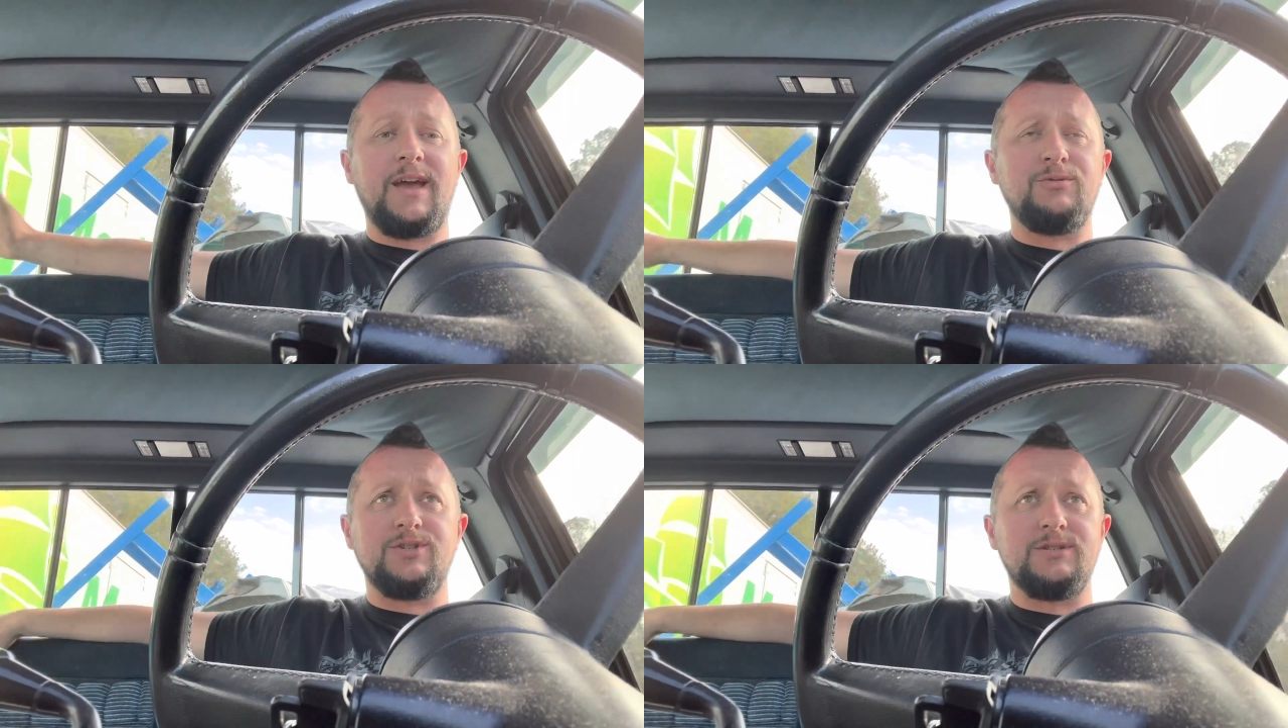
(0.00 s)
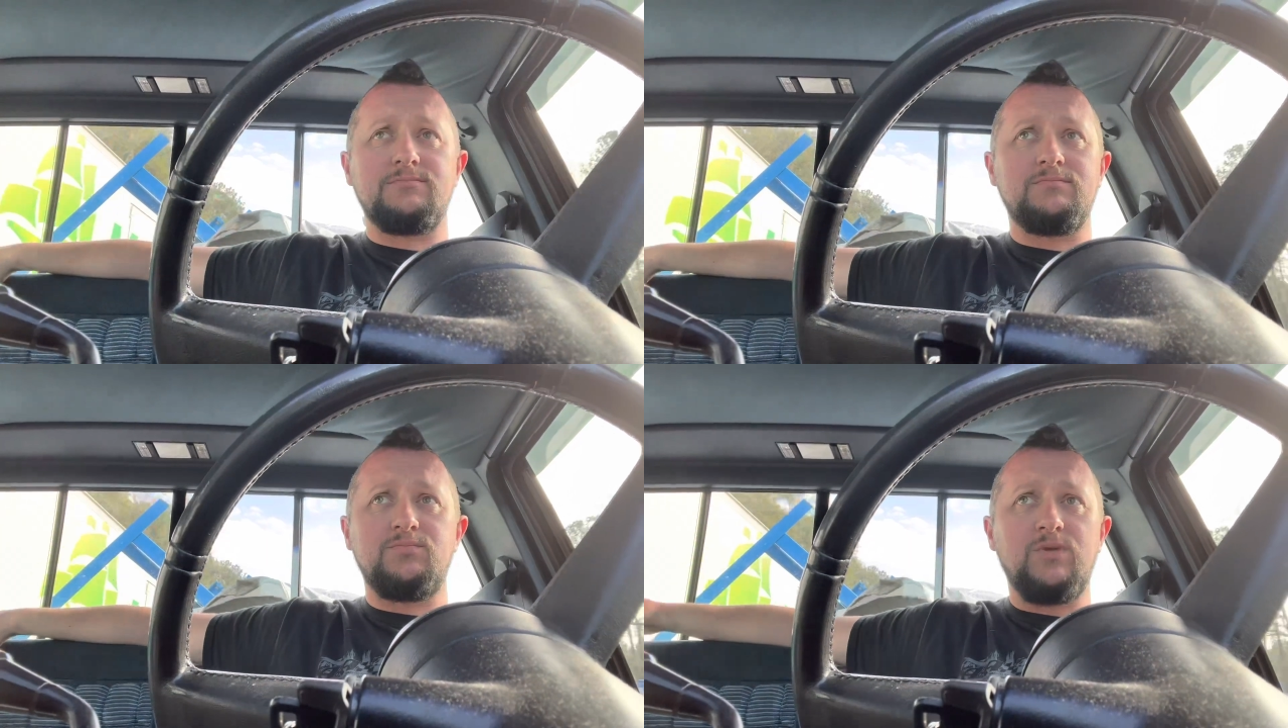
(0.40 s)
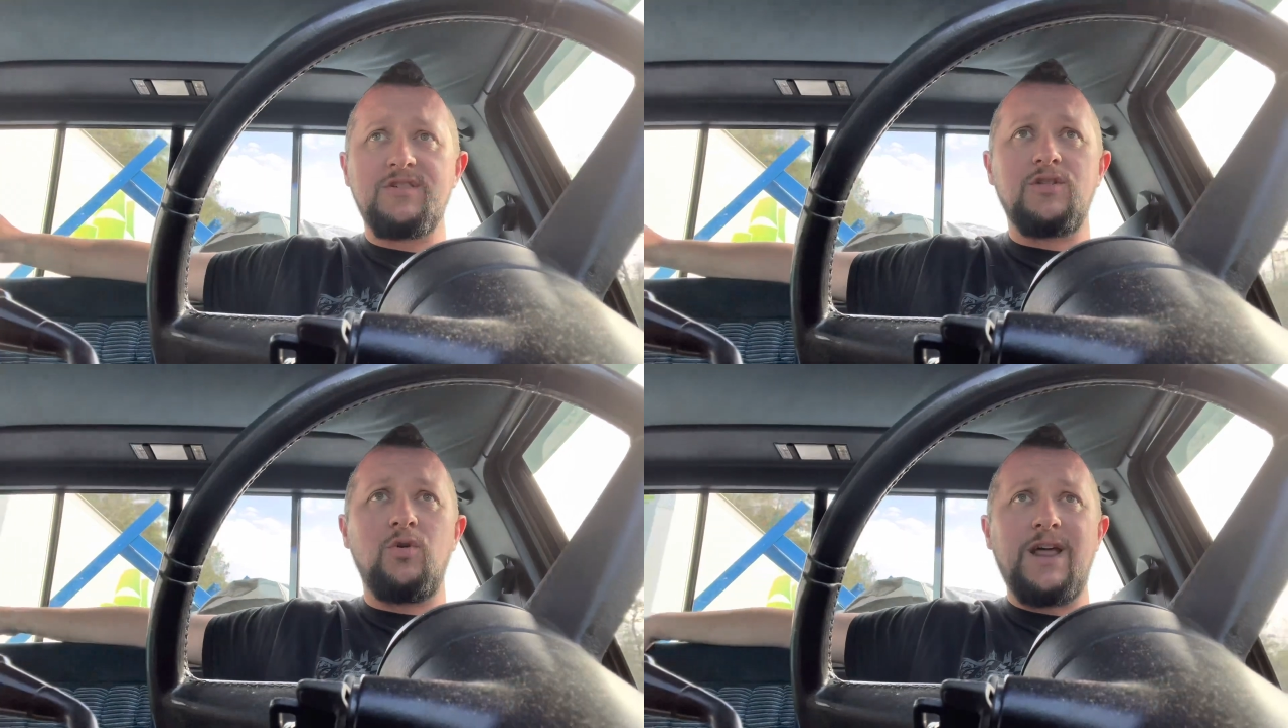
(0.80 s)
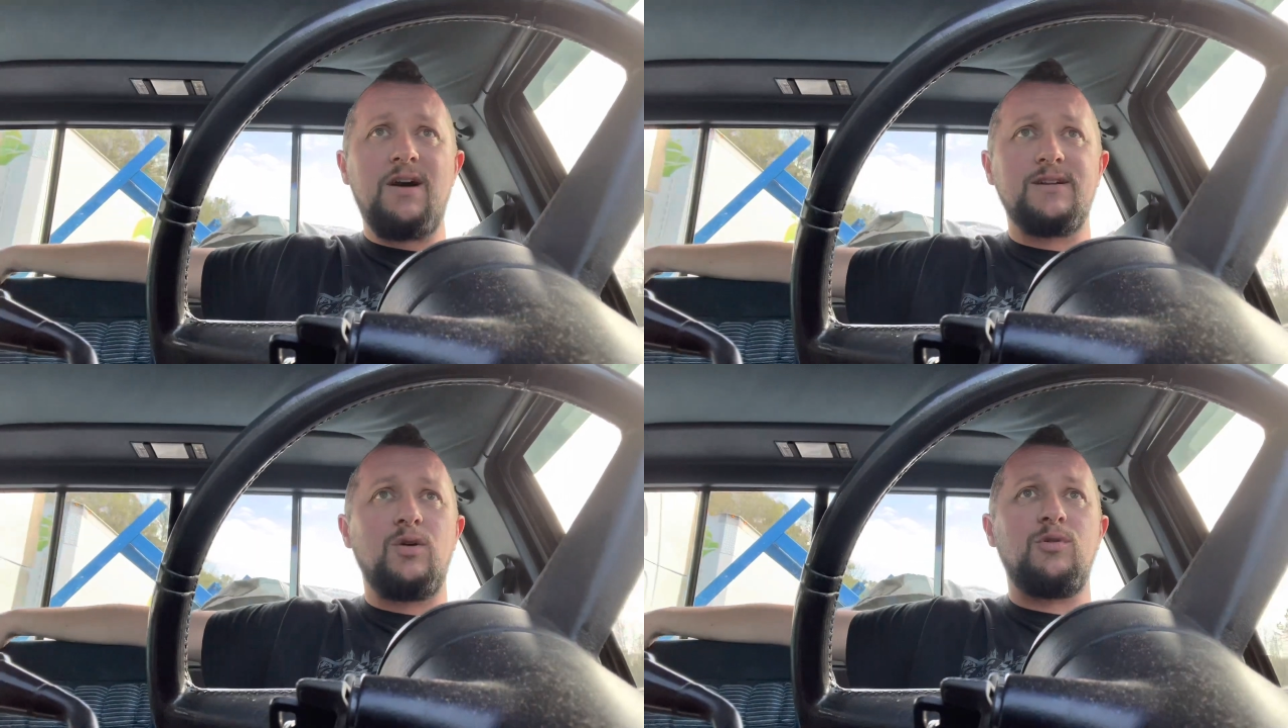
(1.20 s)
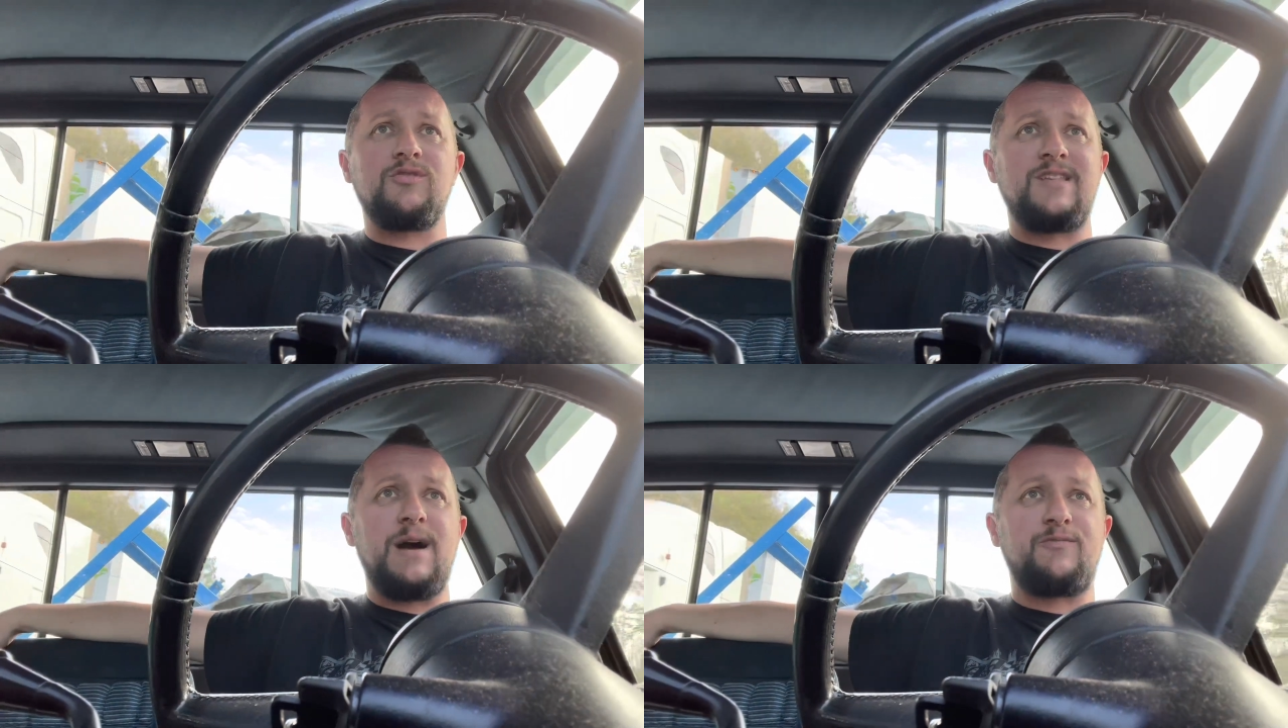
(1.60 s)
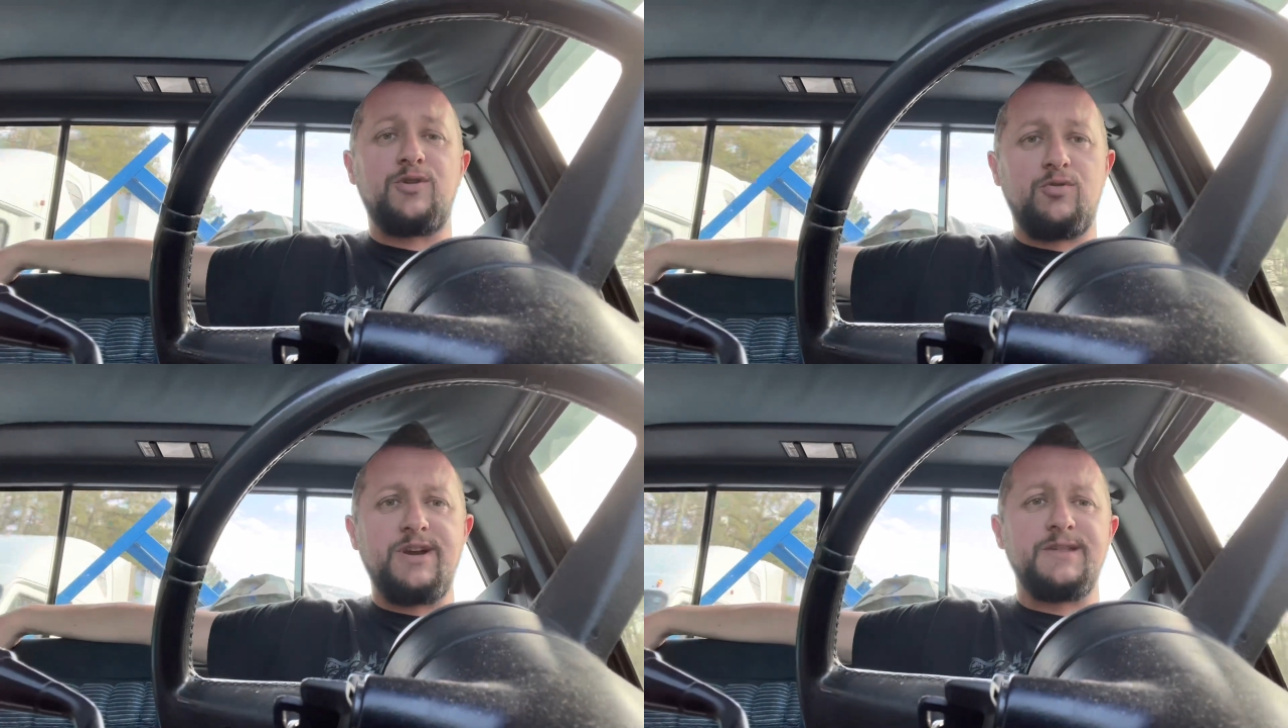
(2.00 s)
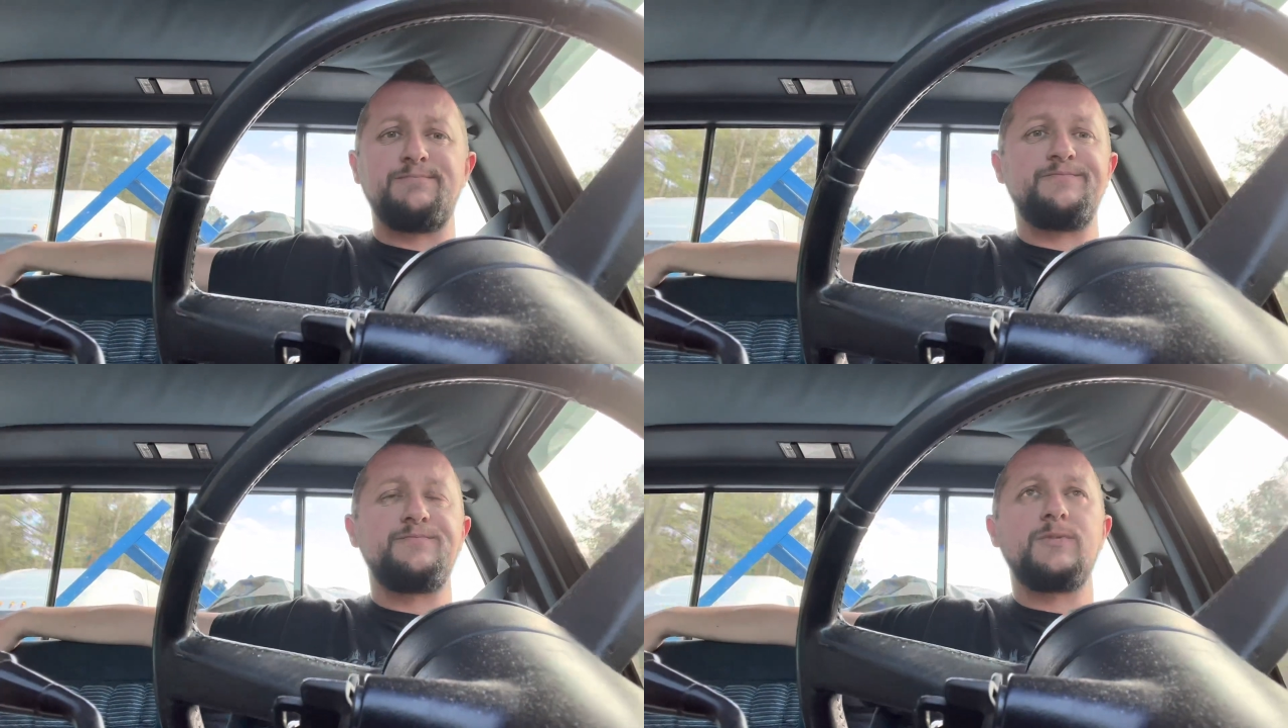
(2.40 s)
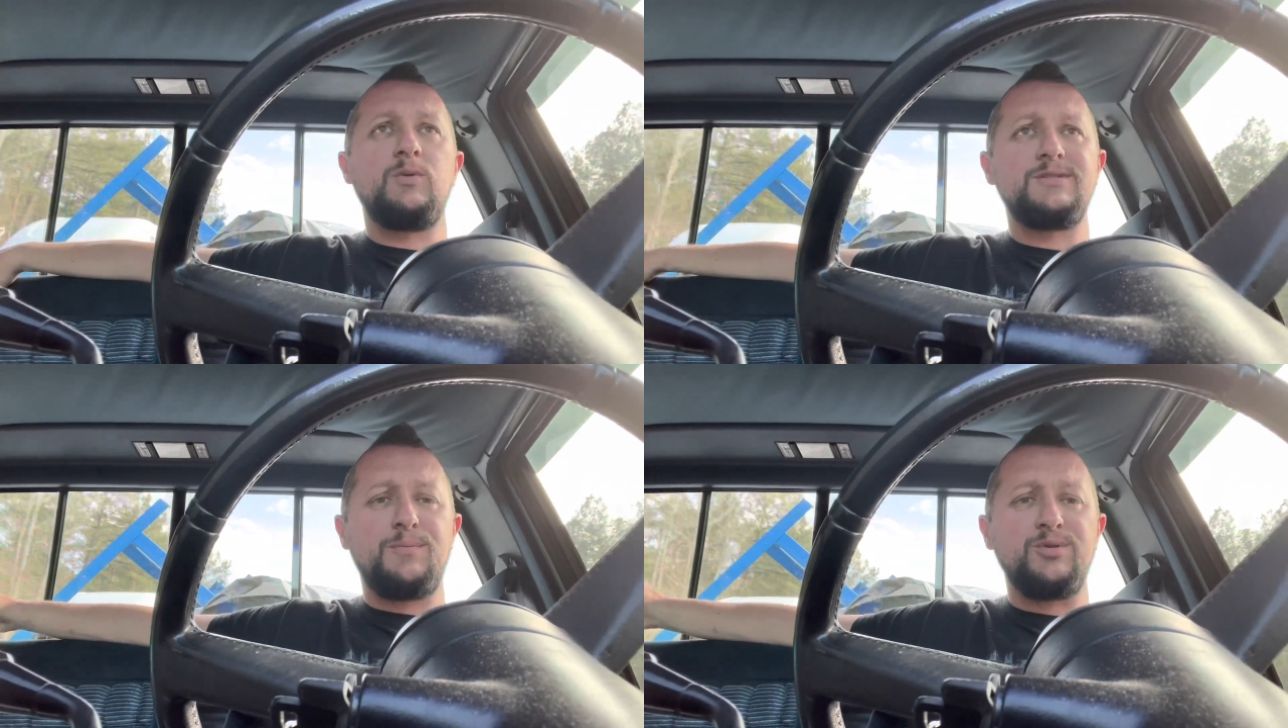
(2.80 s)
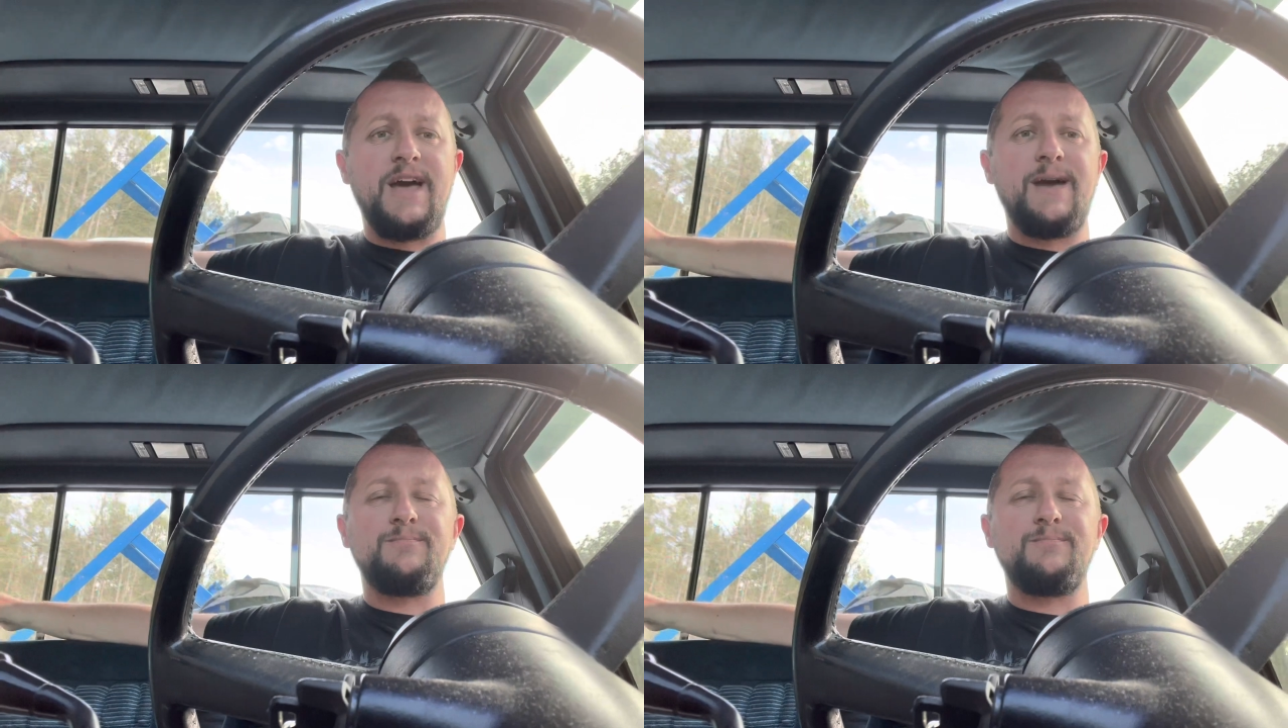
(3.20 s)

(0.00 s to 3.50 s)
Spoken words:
It was just, let's slow down and almost stop for no reason. What's up with that?